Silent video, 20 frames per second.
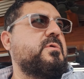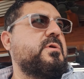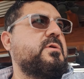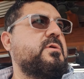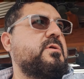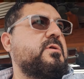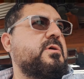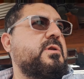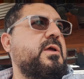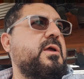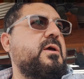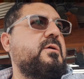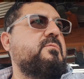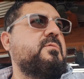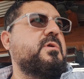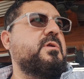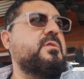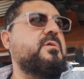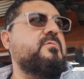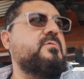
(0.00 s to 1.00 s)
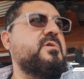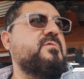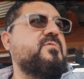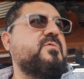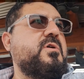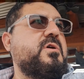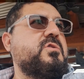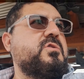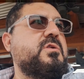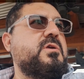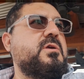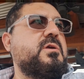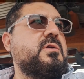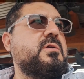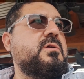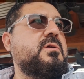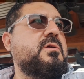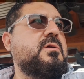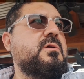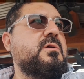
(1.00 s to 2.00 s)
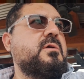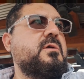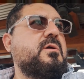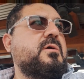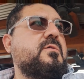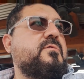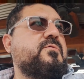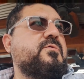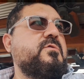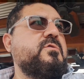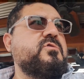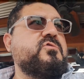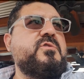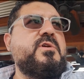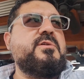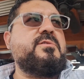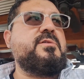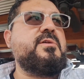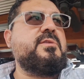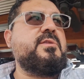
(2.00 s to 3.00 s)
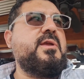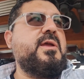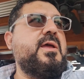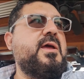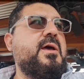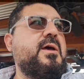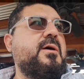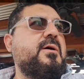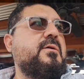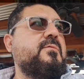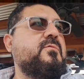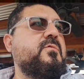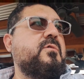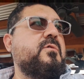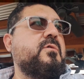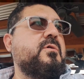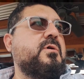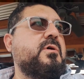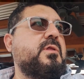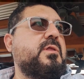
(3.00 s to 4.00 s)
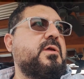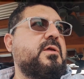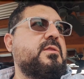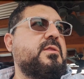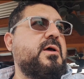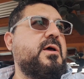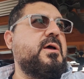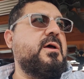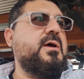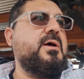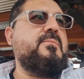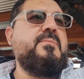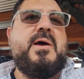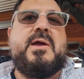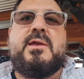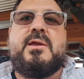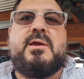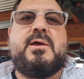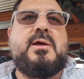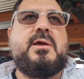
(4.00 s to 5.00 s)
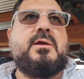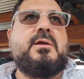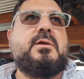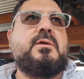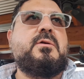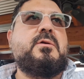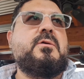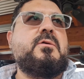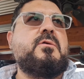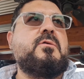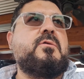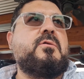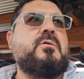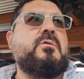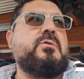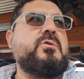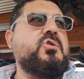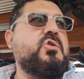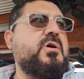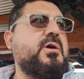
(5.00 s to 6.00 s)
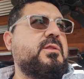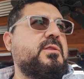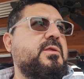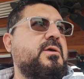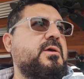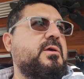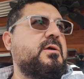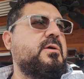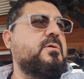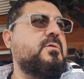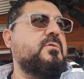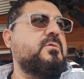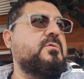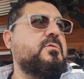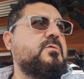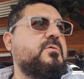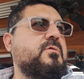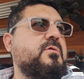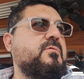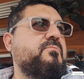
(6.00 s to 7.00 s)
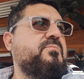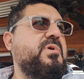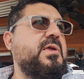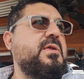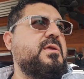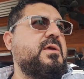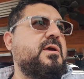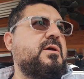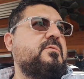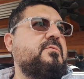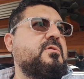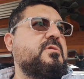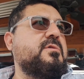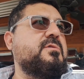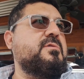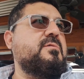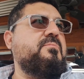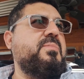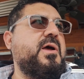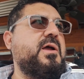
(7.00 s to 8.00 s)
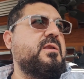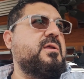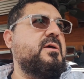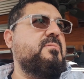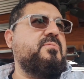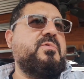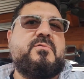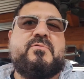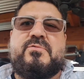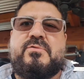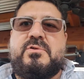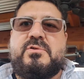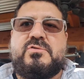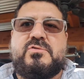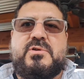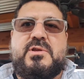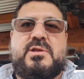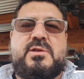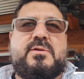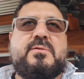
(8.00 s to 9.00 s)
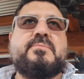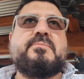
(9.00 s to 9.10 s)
whether you're going to have one of the refreshing fruit drinks that they have, or the Jamaica or chata or piña, which is a pineapple fruit drink.